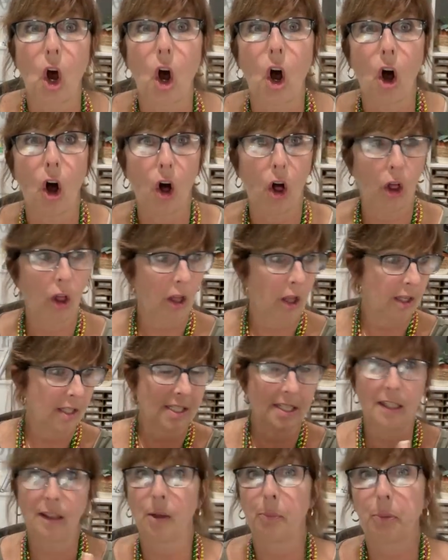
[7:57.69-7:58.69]
all
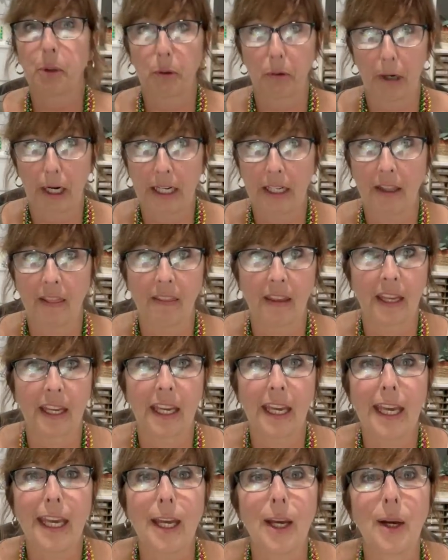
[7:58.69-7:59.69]
did the parade thing